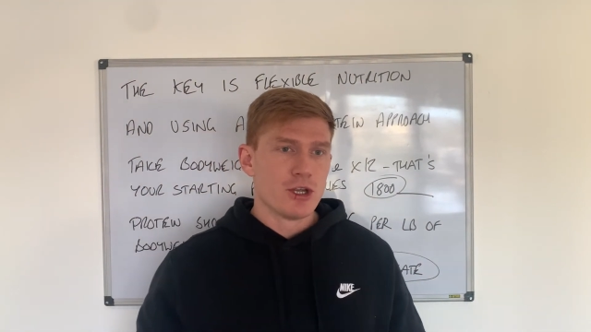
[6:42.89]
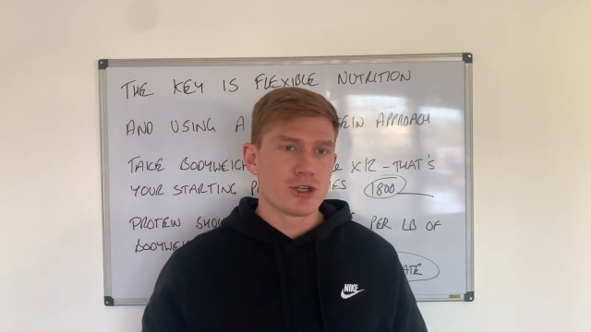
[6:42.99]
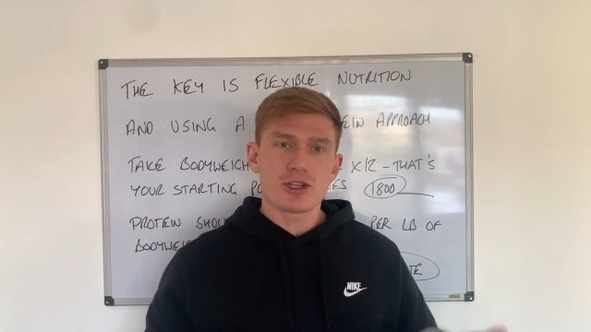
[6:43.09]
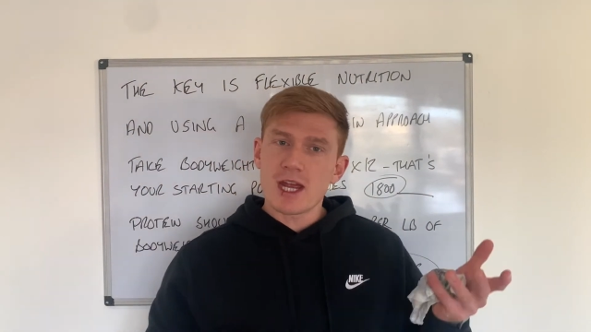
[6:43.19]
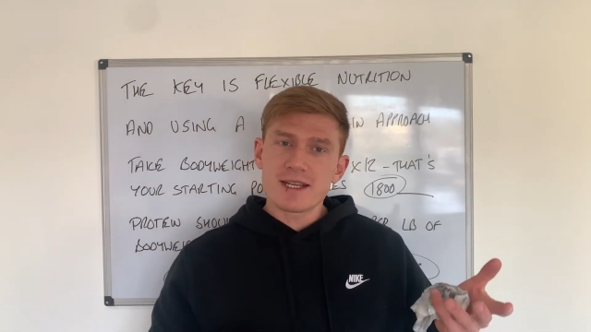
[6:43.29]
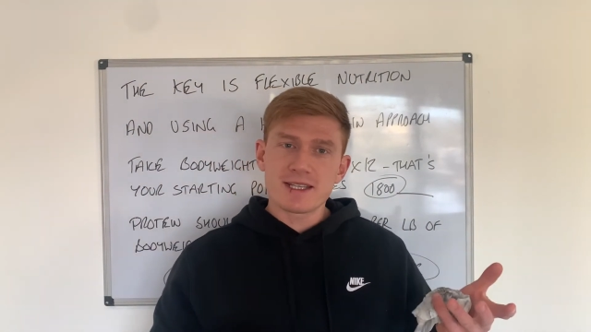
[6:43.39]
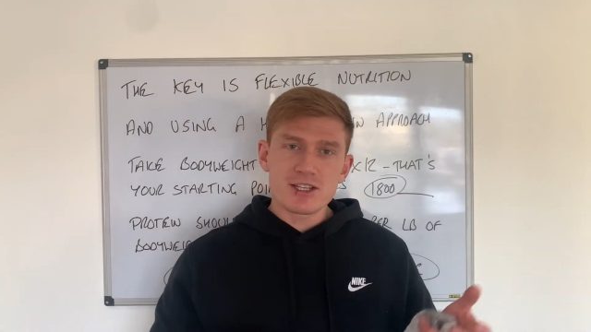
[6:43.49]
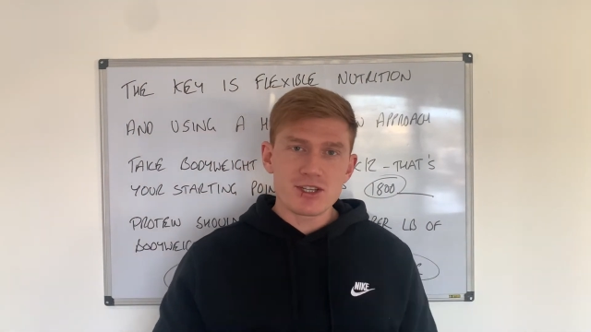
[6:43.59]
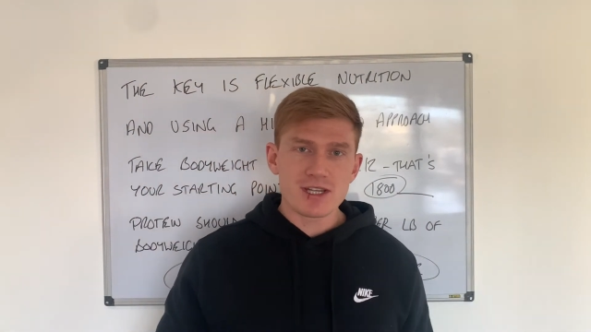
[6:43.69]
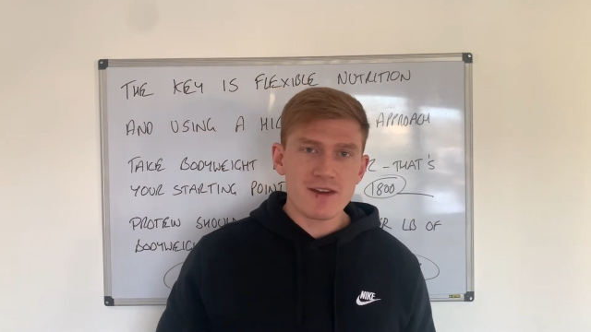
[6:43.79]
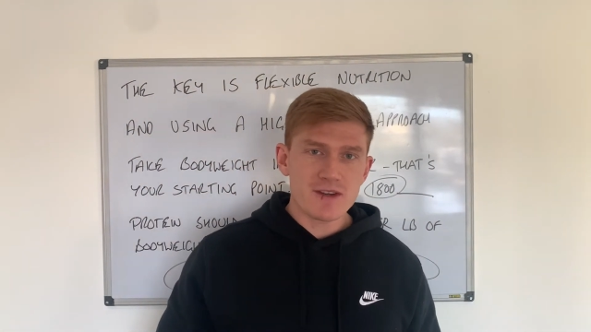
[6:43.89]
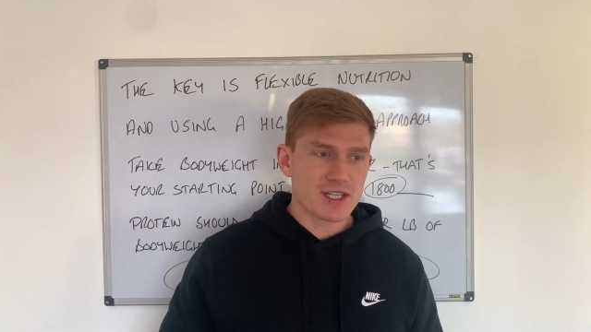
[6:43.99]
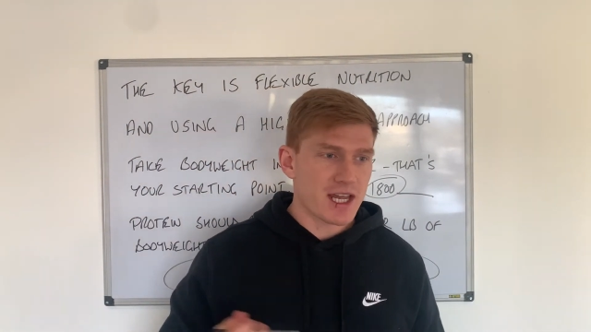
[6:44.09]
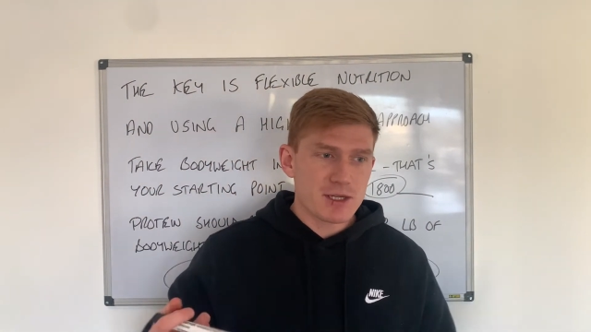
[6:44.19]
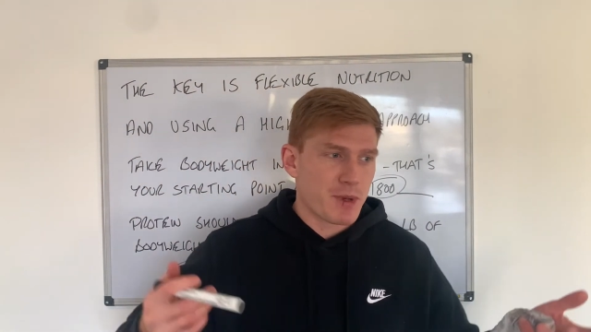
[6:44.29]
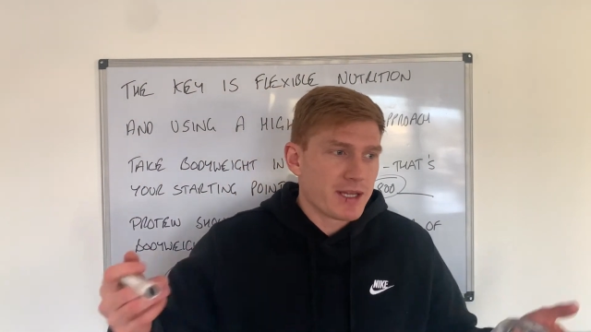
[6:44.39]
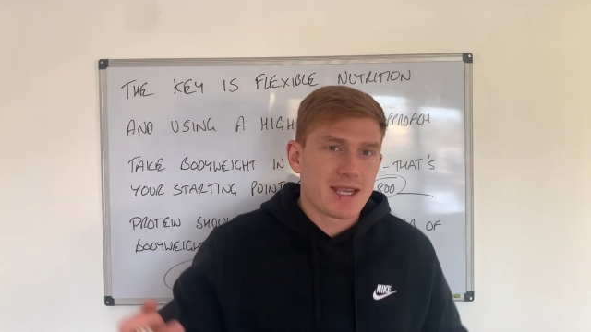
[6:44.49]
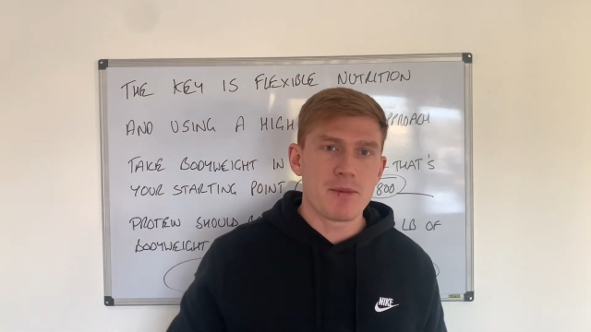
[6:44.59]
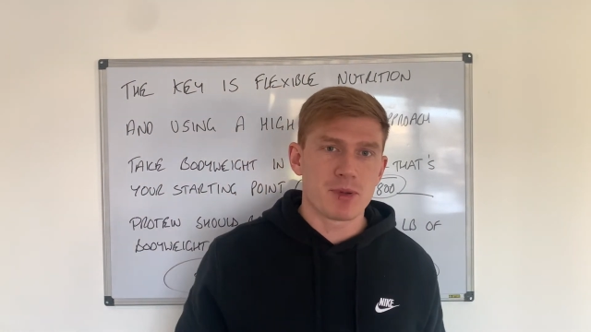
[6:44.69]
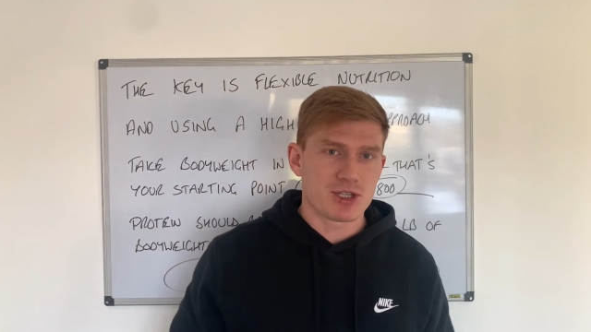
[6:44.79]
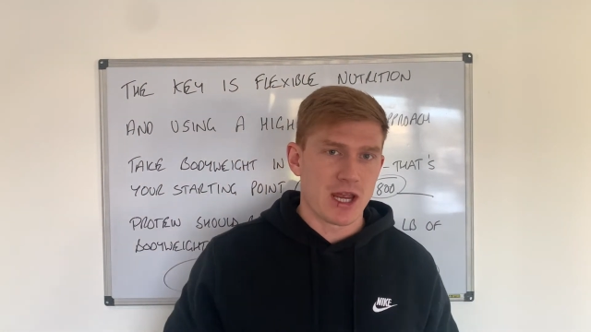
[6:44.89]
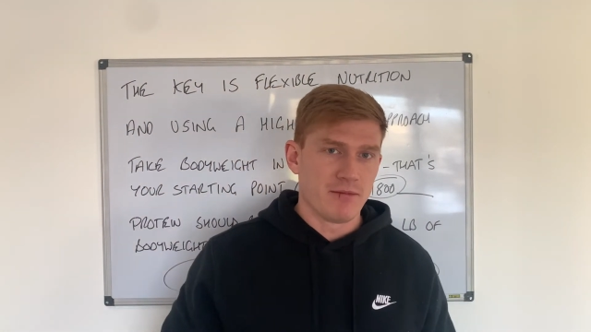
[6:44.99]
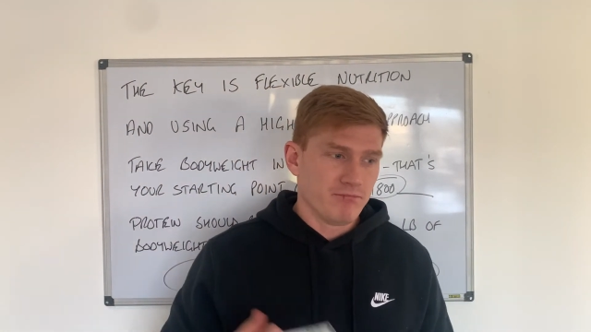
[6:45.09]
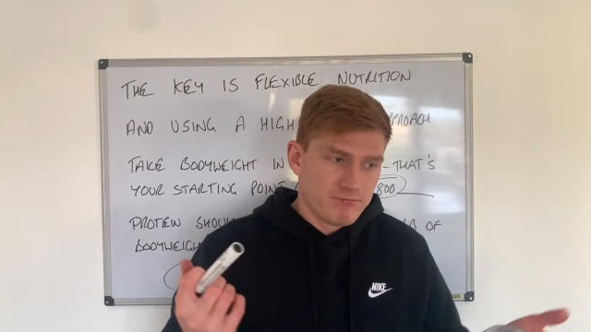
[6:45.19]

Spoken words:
just increase the serving size by 10%.